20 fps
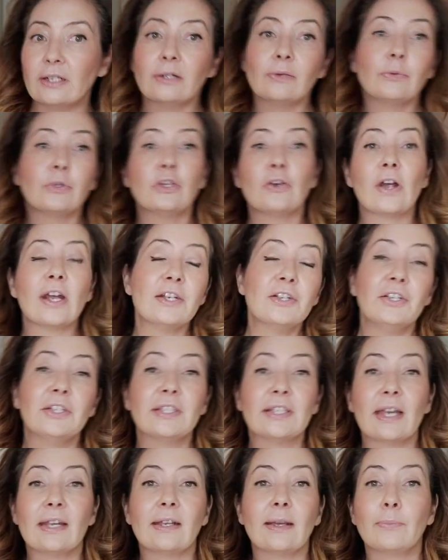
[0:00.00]
it. When you're actually
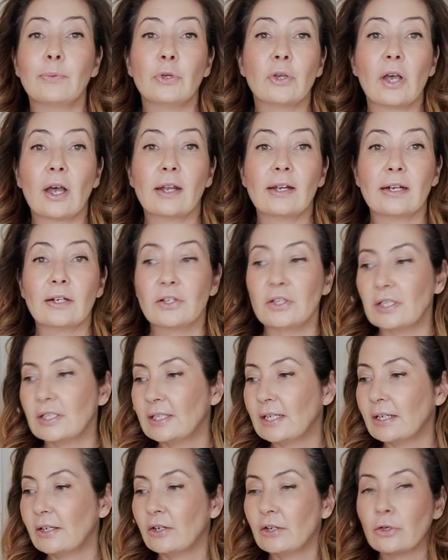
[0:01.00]
standing up, you can't actually
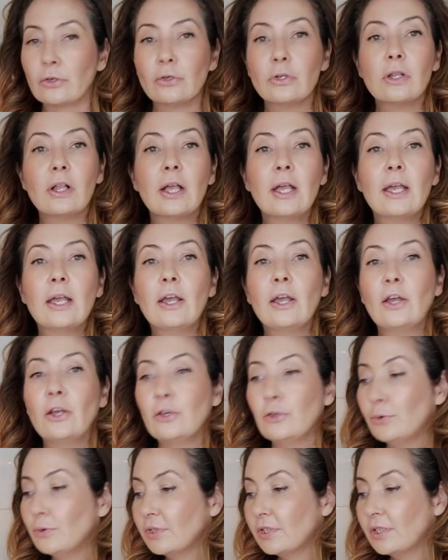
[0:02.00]
see it at all.
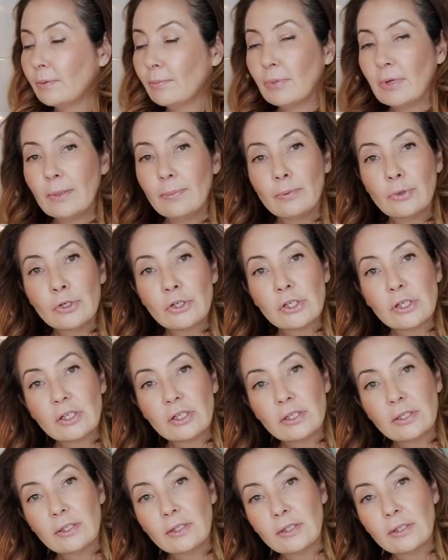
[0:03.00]
You simply push
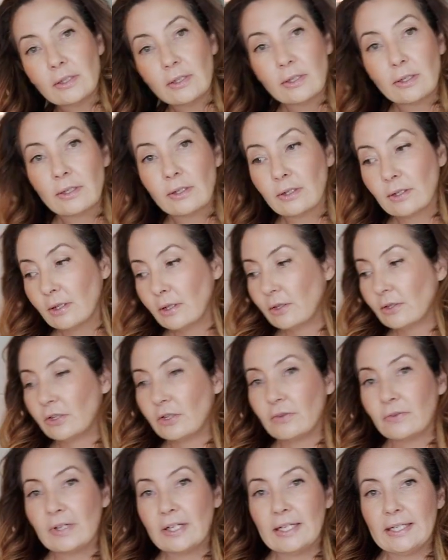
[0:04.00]
it to
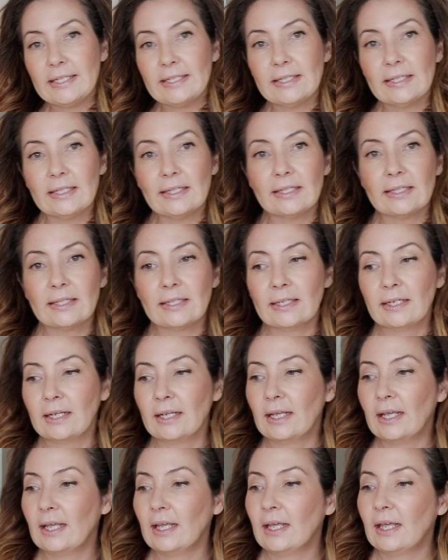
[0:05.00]
release it
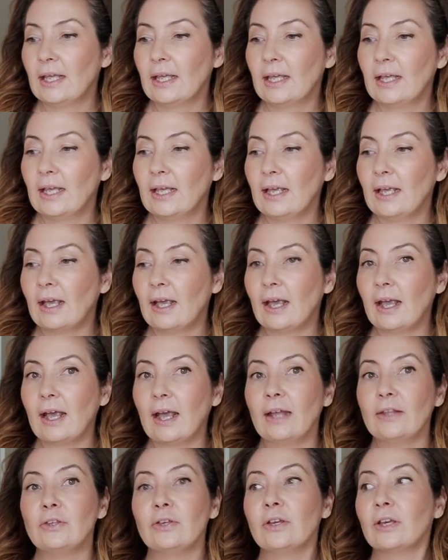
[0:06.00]

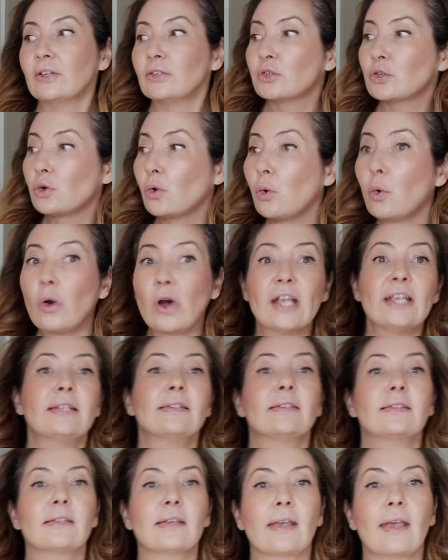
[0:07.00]
and you get
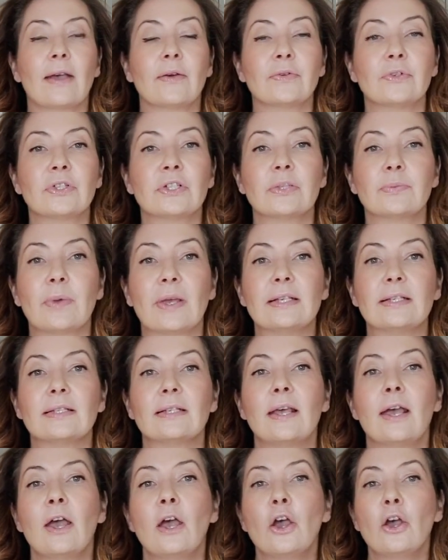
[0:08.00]
twice the counter space.
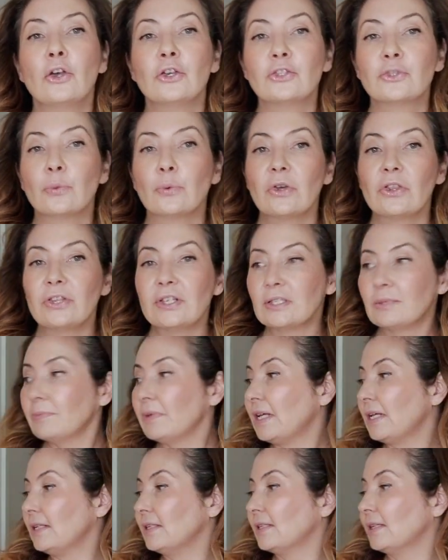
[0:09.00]
So what this
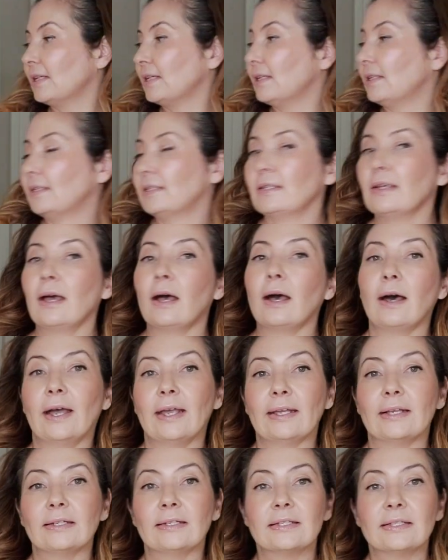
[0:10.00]
means is I
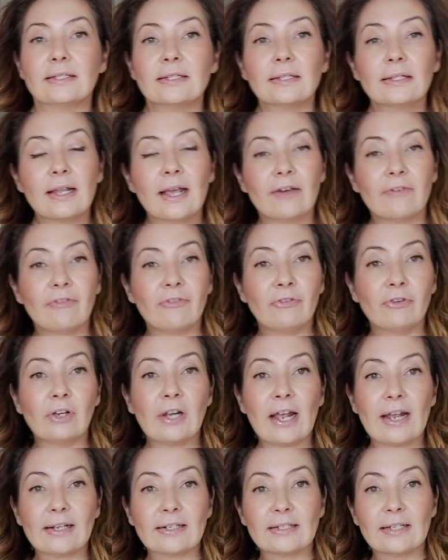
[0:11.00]
can still have full
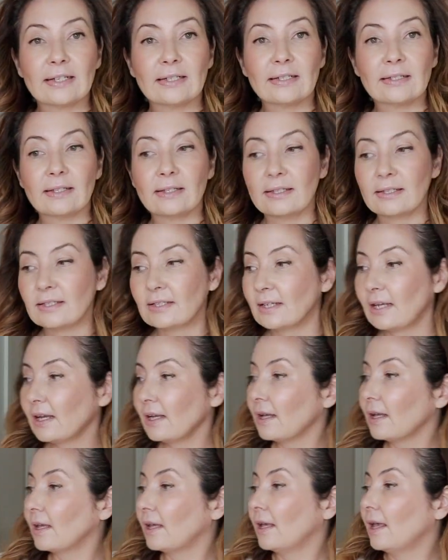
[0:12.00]
access to the
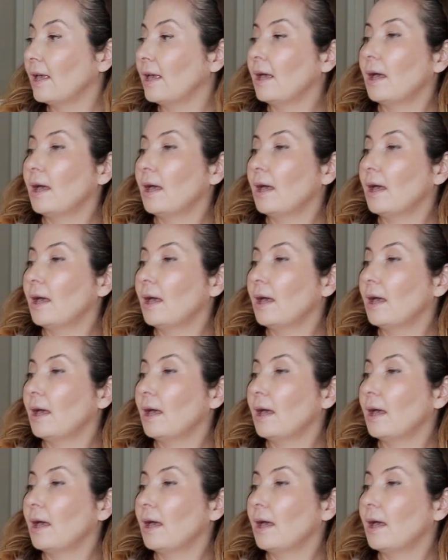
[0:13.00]
sink.